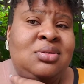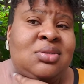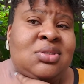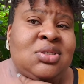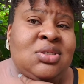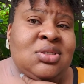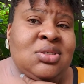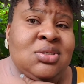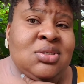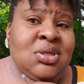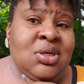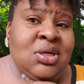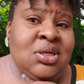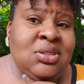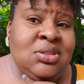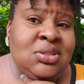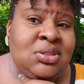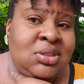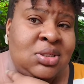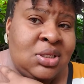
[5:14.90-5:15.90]

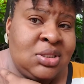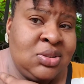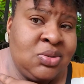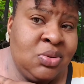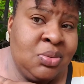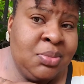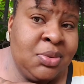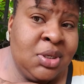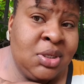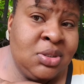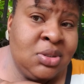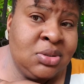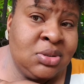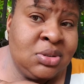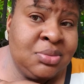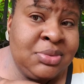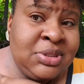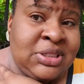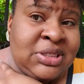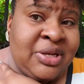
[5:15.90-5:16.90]
Jesus, yes, what I'm gonna do
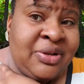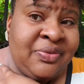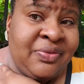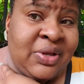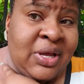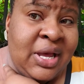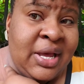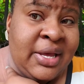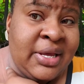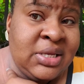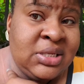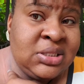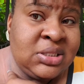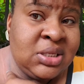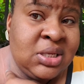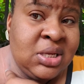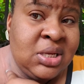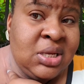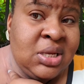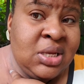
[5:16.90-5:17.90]
to myself,
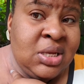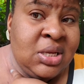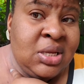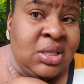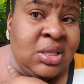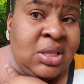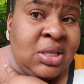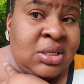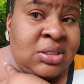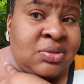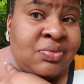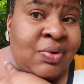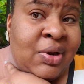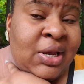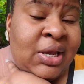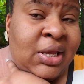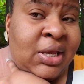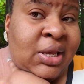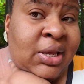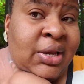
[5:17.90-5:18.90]
guys. This
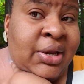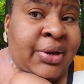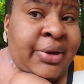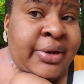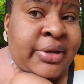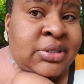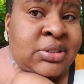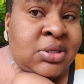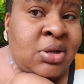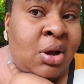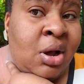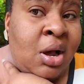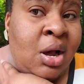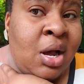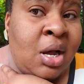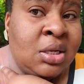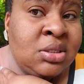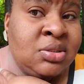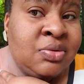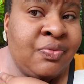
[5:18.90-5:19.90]
right here is
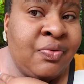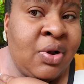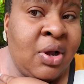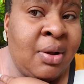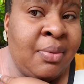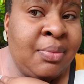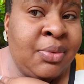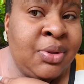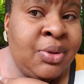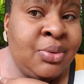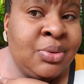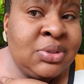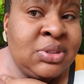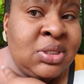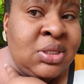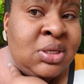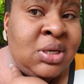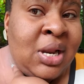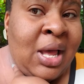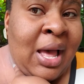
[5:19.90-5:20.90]
caused from
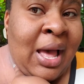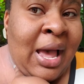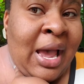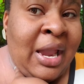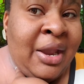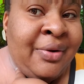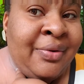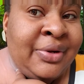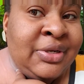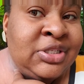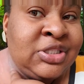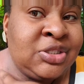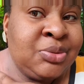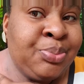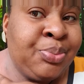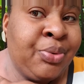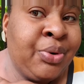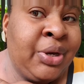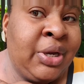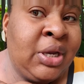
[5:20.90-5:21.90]
using the Irish
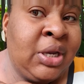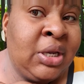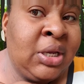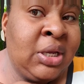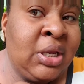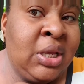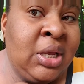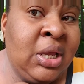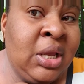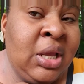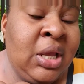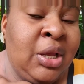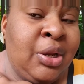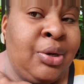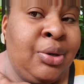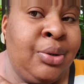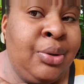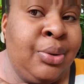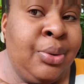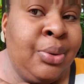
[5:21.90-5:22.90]
Spring,
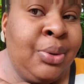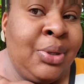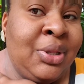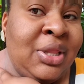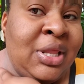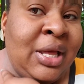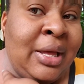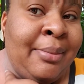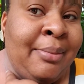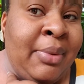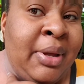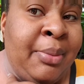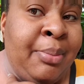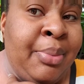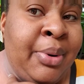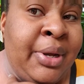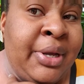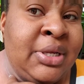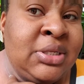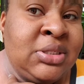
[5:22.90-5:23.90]
knowing that my
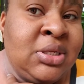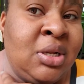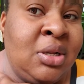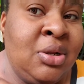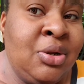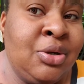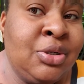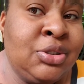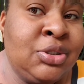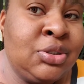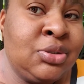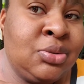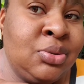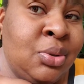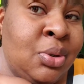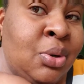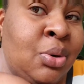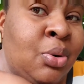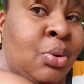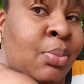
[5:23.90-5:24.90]
butt is allergic
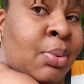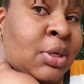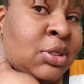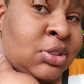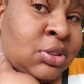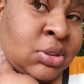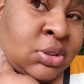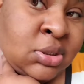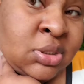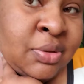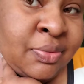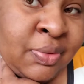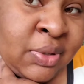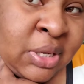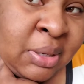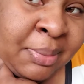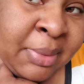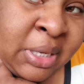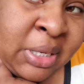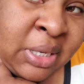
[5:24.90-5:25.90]
to a whole bunch of stuff.
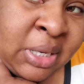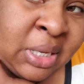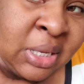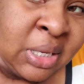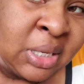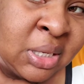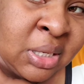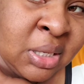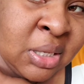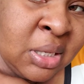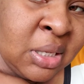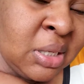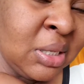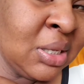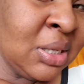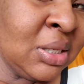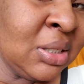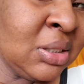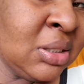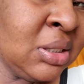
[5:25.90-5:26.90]
Look at my neck.
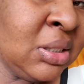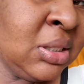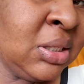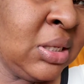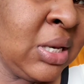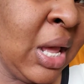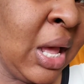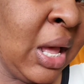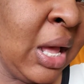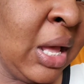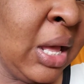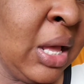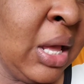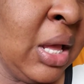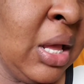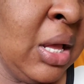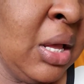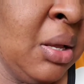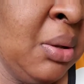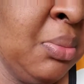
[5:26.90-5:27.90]

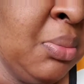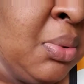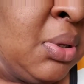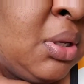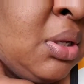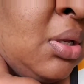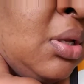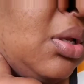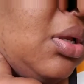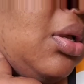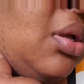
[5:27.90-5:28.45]
Damn.